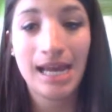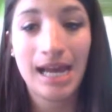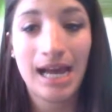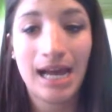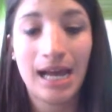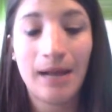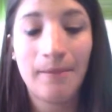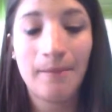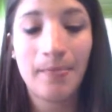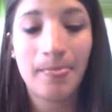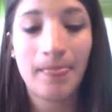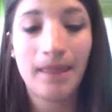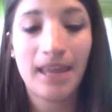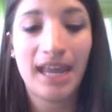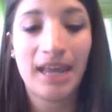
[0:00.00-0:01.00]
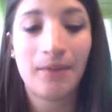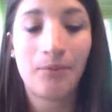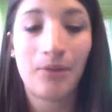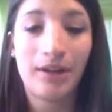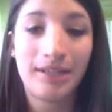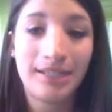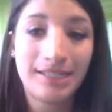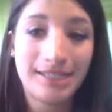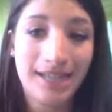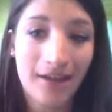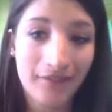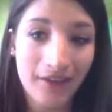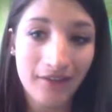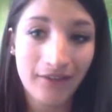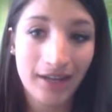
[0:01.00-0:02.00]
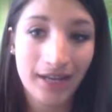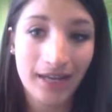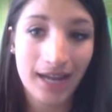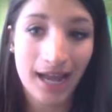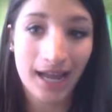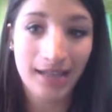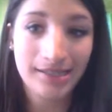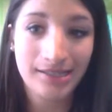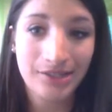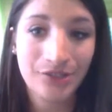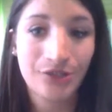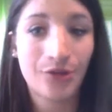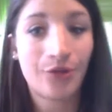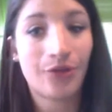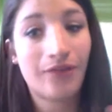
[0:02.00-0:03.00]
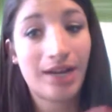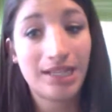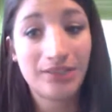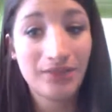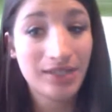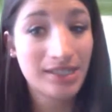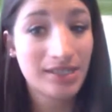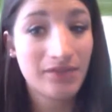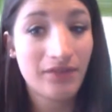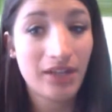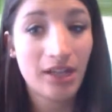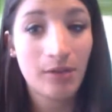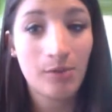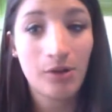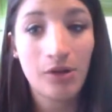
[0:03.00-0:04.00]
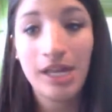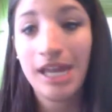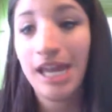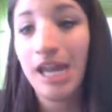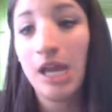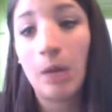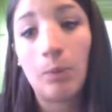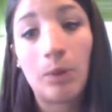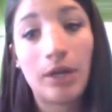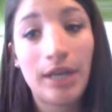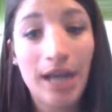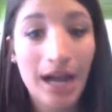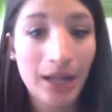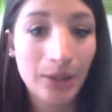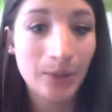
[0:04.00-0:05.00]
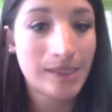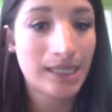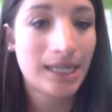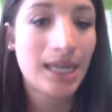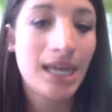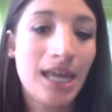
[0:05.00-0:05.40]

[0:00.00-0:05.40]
and breaking down that phytic acid, so the phosphorus is available and we're not losing